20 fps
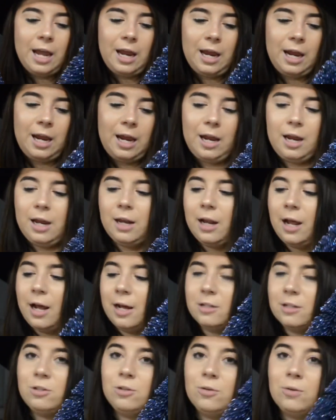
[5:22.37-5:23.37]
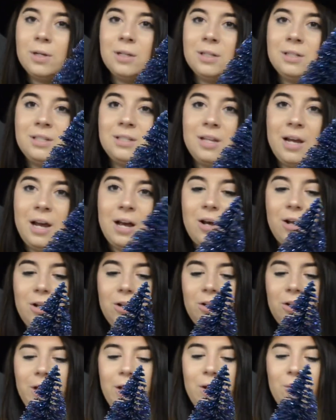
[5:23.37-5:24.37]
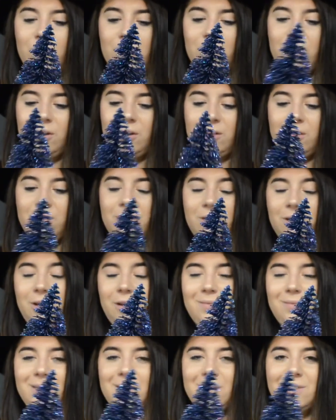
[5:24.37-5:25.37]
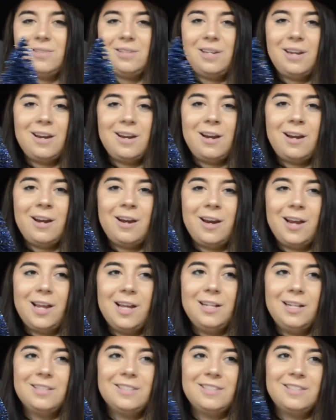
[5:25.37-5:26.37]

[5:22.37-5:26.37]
And as you can tell, like with our theme this year, it's